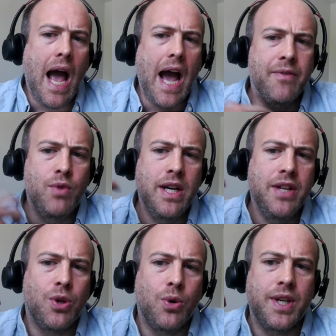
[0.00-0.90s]
And really
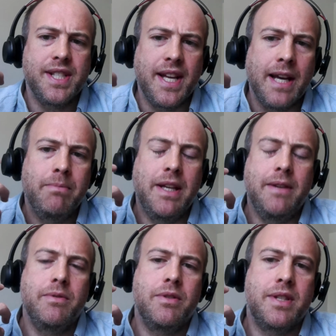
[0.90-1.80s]
the talk is then going to
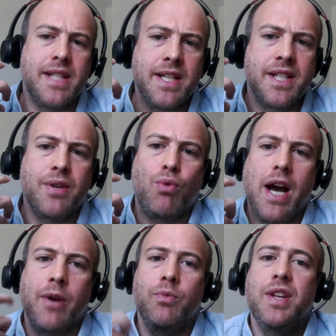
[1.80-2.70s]
be centered
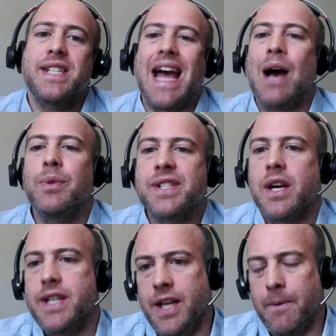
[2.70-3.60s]
around this
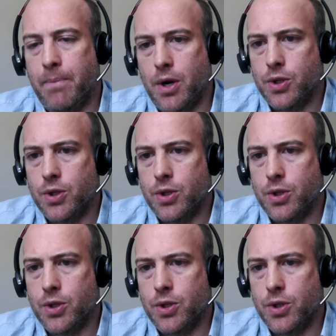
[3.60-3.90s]
outside-in approach.